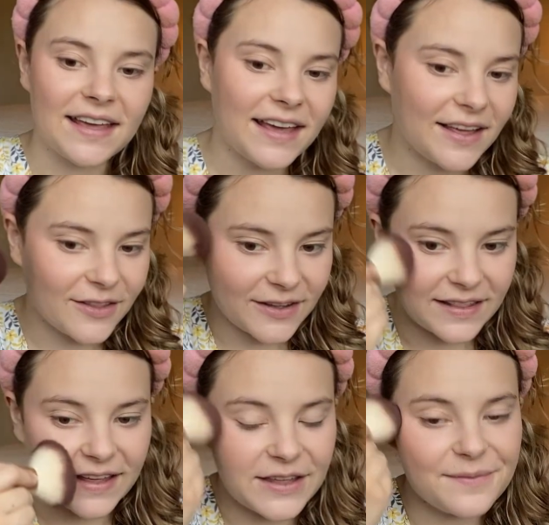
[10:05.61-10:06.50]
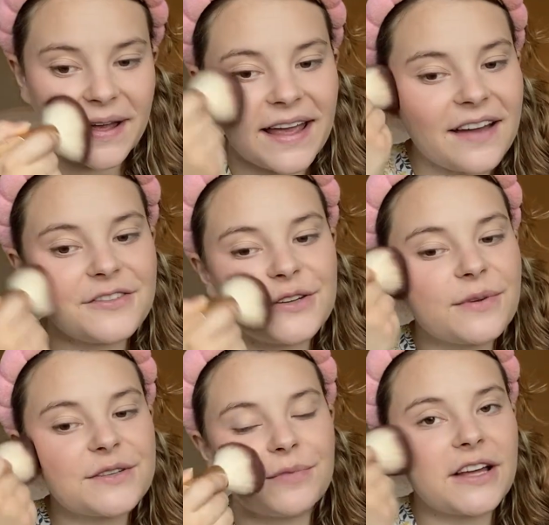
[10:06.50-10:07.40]
and looking like you might have too
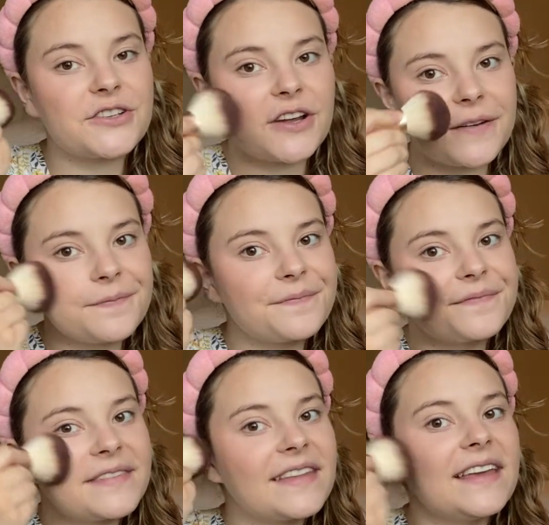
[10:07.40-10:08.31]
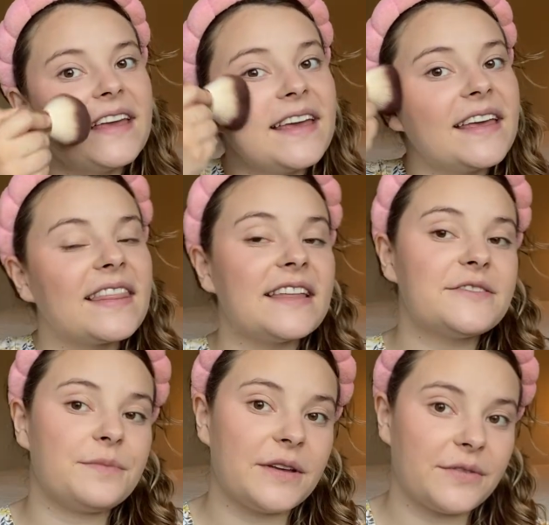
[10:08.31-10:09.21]
much blush on. This
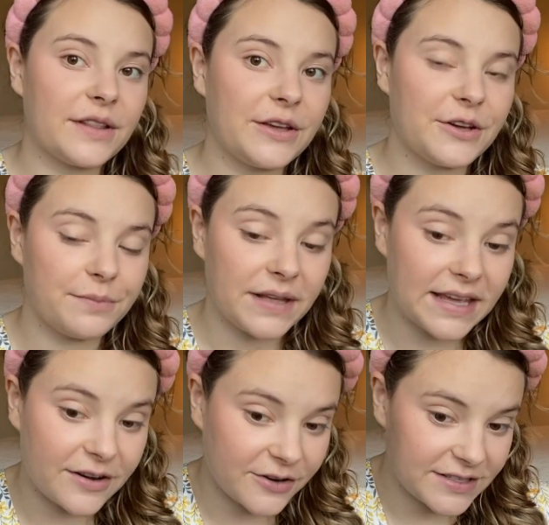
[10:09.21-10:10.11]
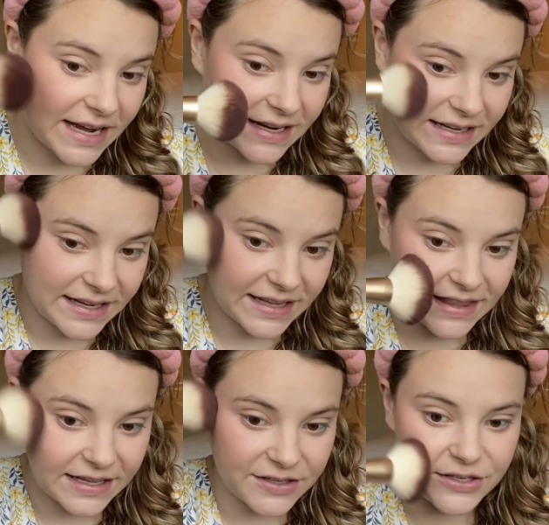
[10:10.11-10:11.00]
would be a really good beginner technique, I
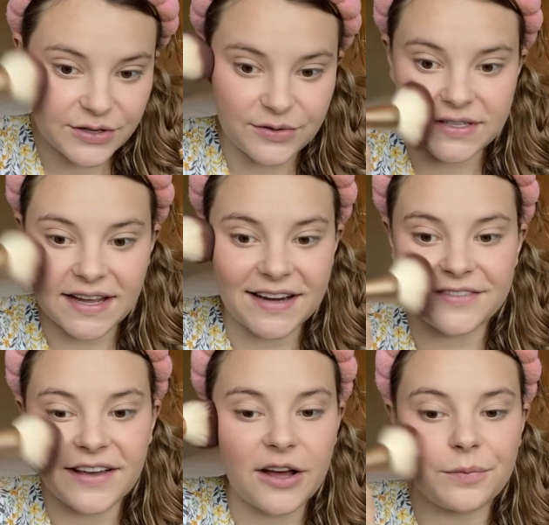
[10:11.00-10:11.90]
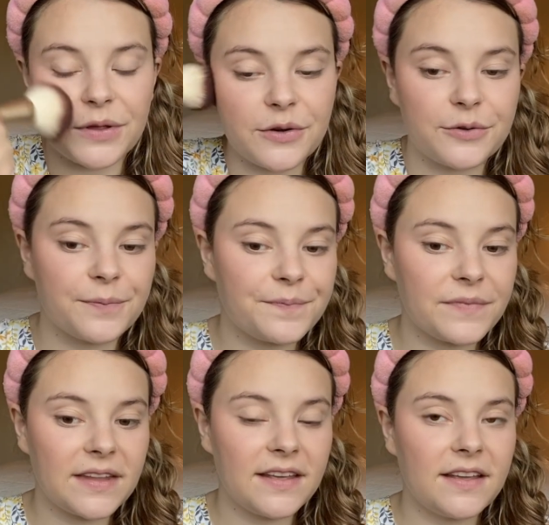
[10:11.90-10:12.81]
think, too, to kind of help you
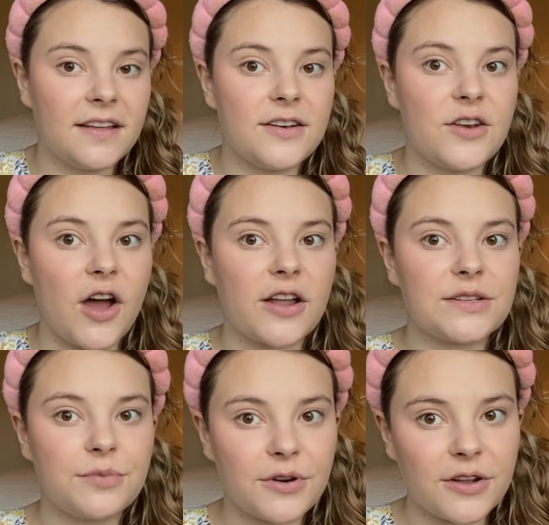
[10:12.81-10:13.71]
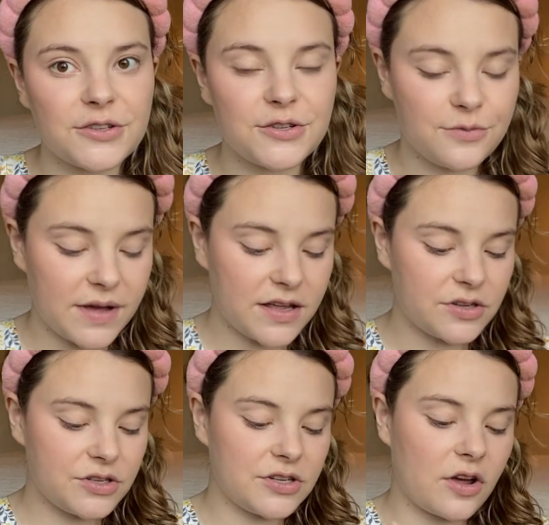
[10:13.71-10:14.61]
not to put on too
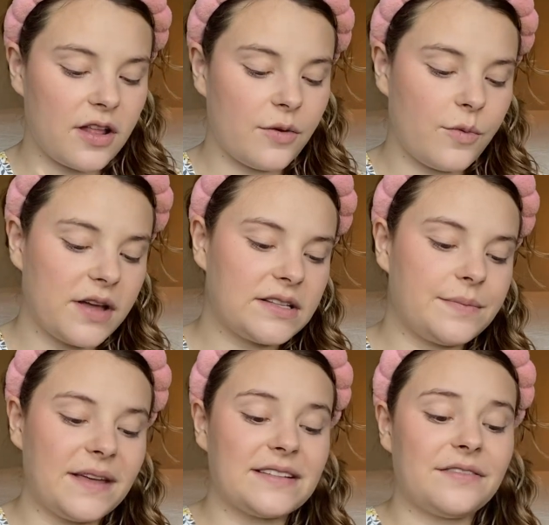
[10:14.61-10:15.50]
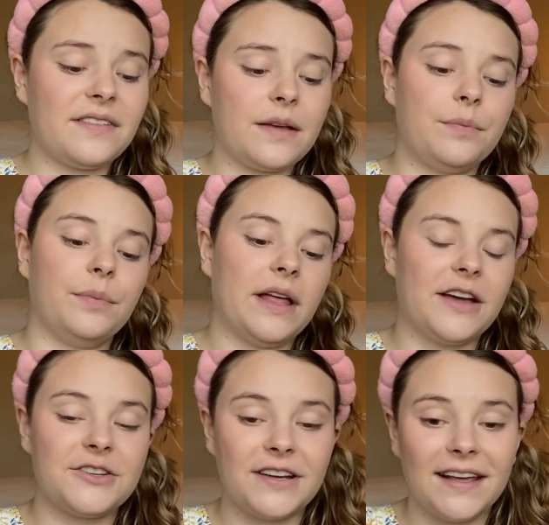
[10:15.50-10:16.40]
much all at once, because I feel like
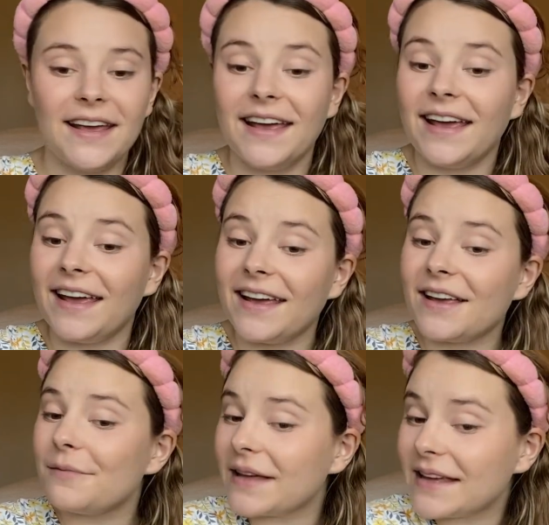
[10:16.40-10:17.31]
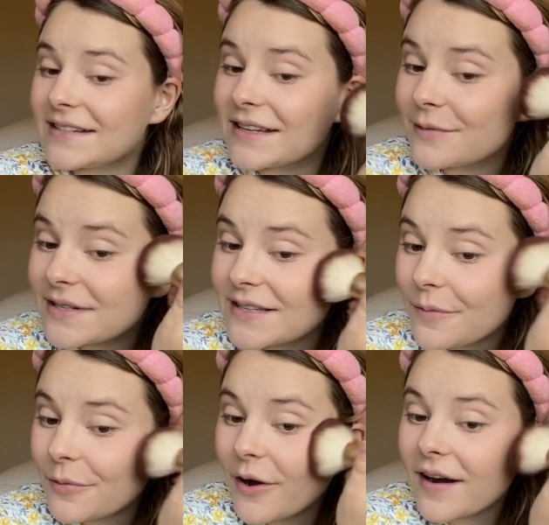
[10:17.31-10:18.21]
blush, it can be easy with
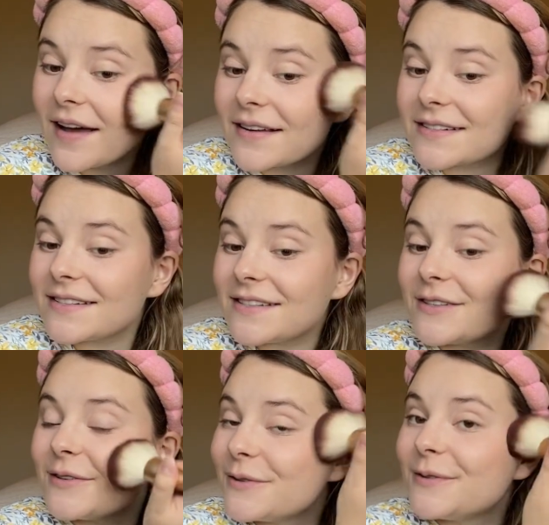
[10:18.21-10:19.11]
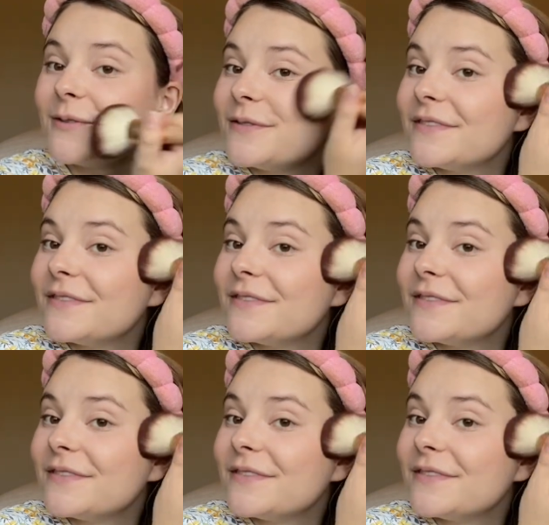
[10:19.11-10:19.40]
some products to